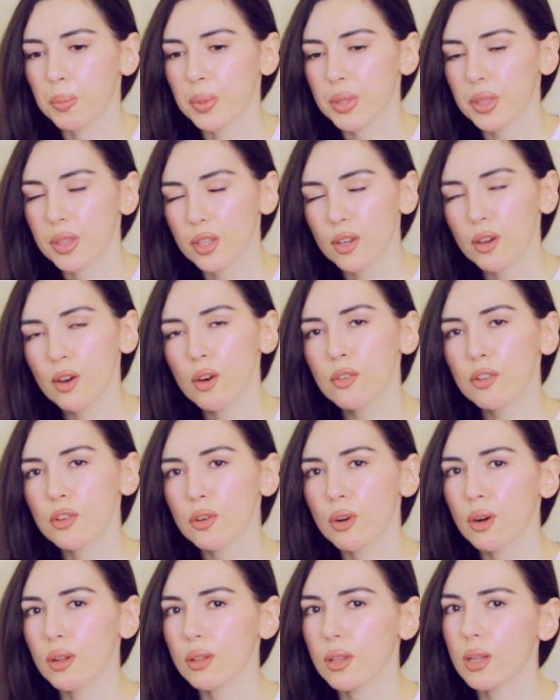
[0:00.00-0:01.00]
But the
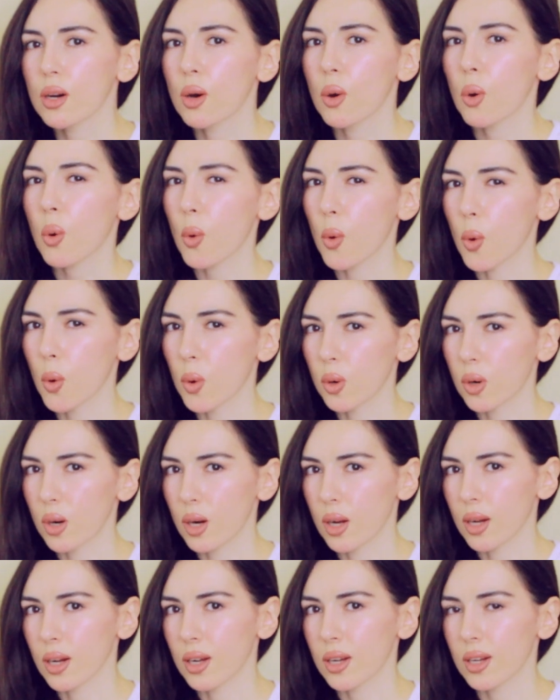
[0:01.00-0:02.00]
overall
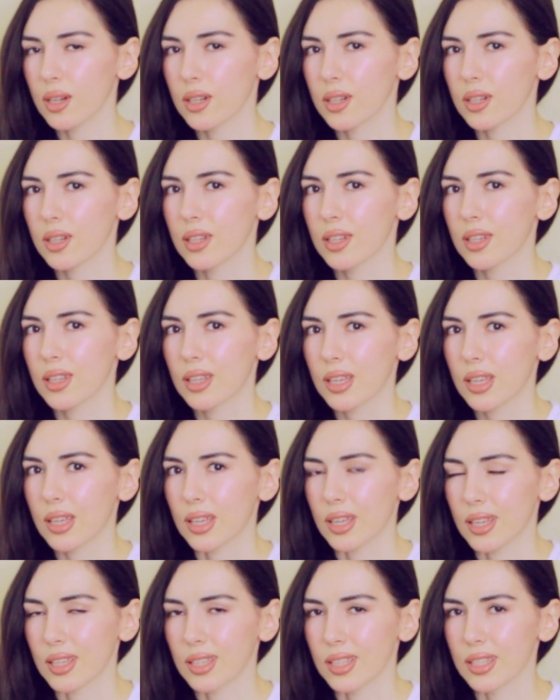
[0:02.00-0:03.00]
aura
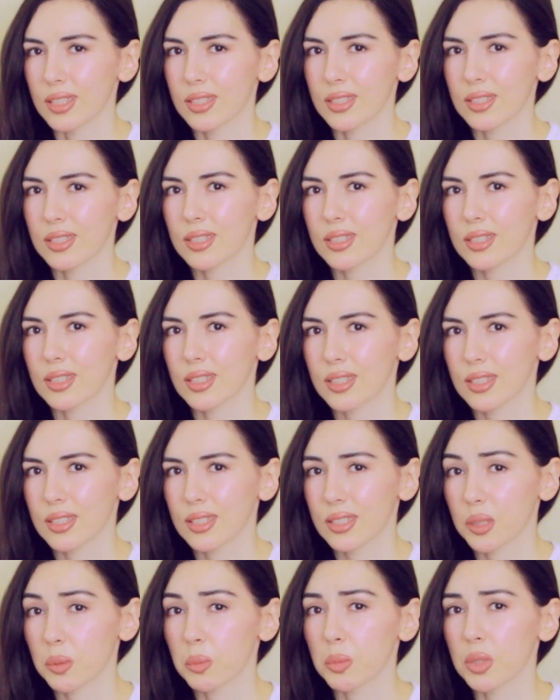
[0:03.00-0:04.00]
is
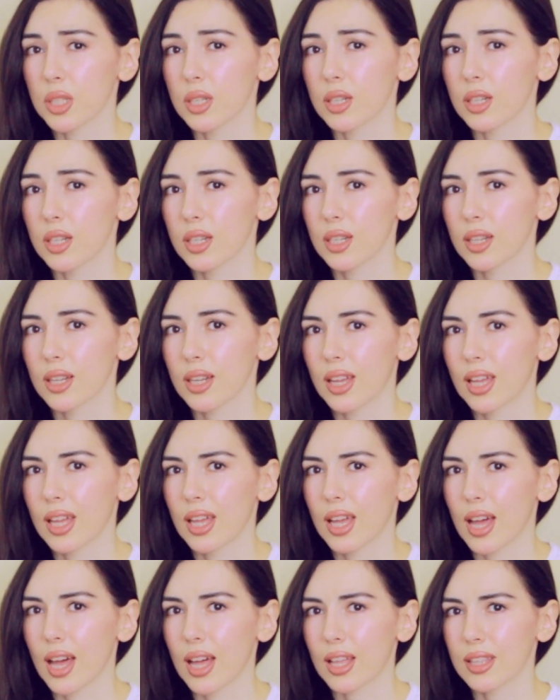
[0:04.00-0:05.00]
similar,
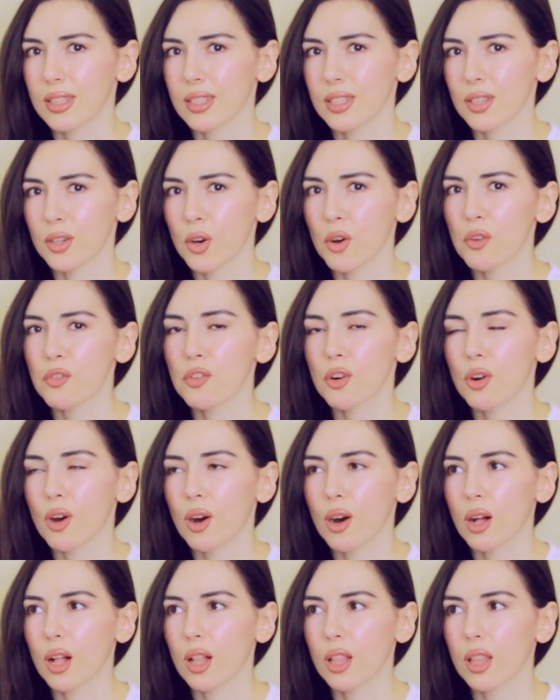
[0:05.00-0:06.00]
and the
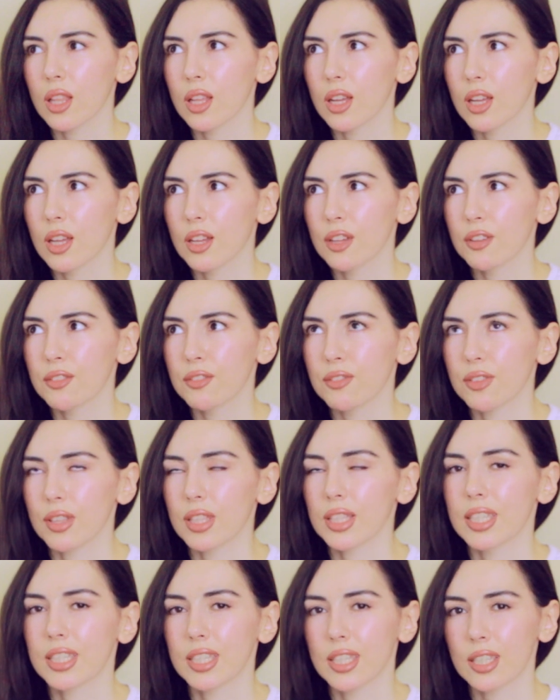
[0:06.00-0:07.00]
overall
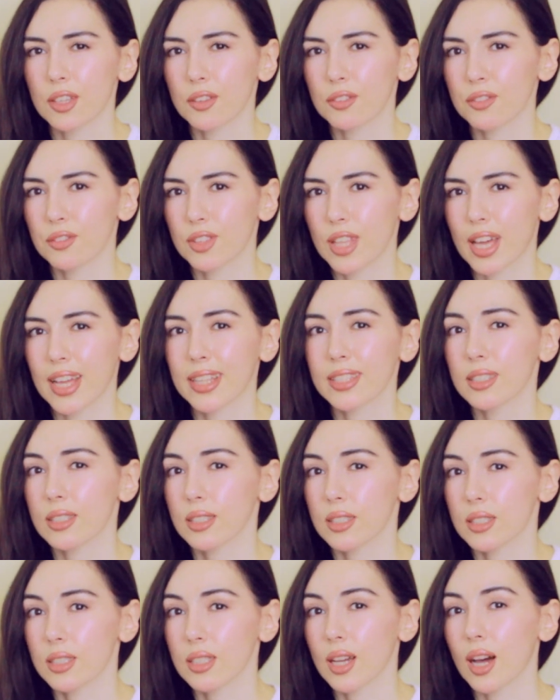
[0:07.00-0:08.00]
feeling of
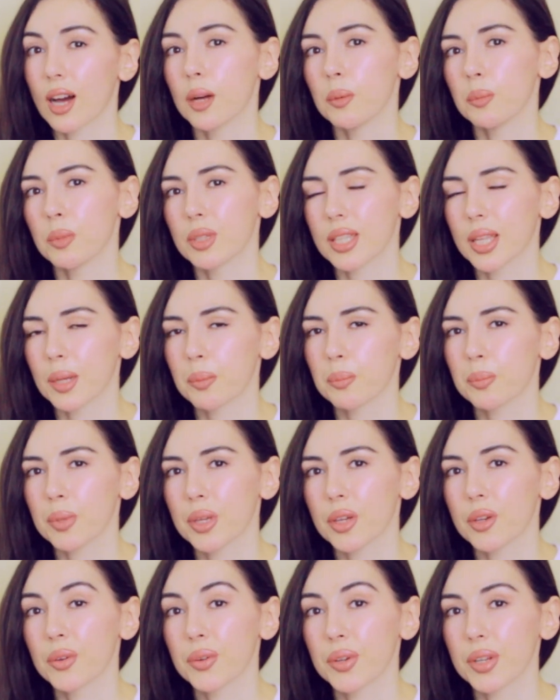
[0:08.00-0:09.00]
that time and that
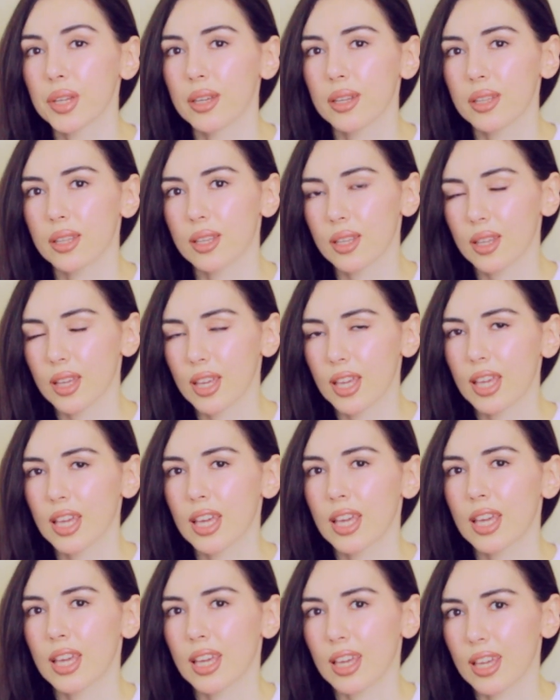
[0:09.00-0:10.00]
period
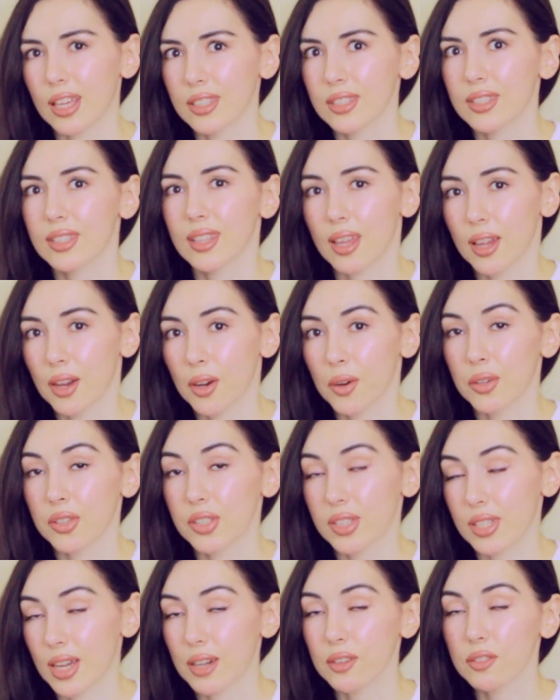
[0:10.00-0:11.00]
is there,
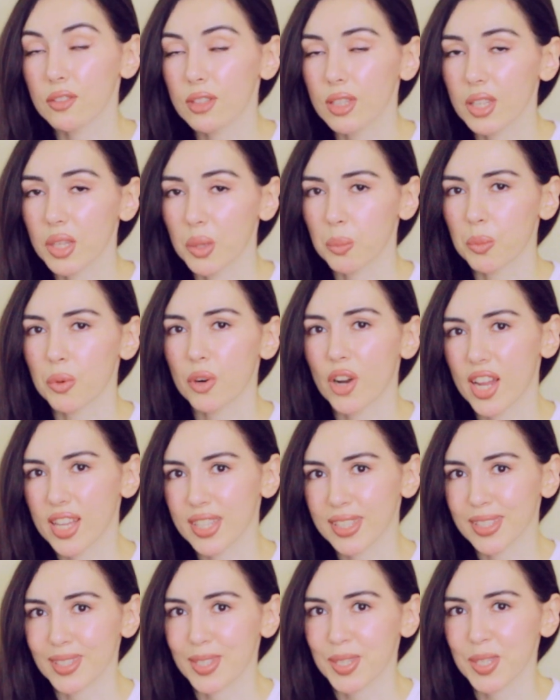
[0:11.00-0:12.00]
is definitely
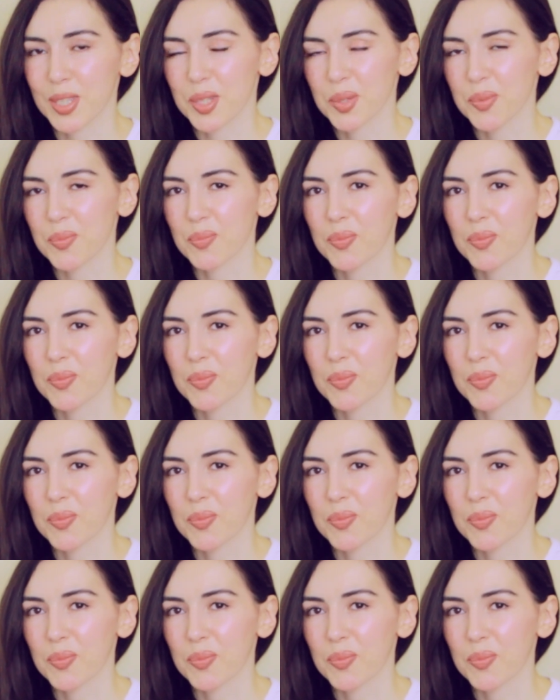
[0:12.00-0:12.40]
present.